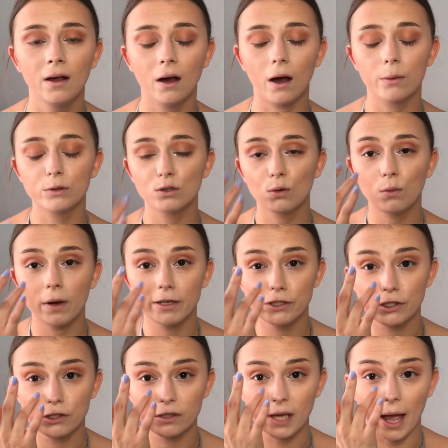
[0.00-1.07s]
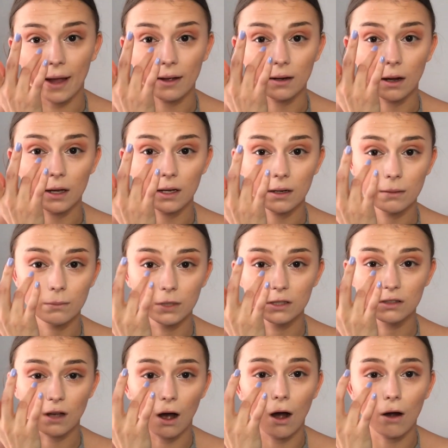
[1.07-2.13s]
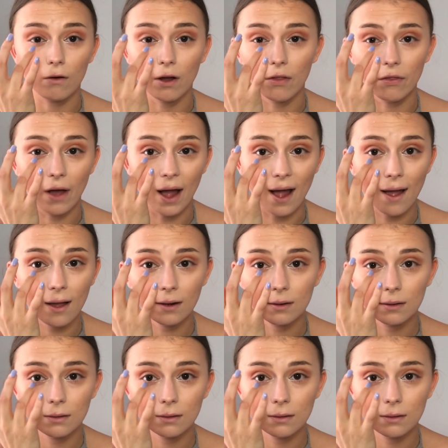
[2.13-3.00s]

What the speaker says: I was always just getting like mascara there,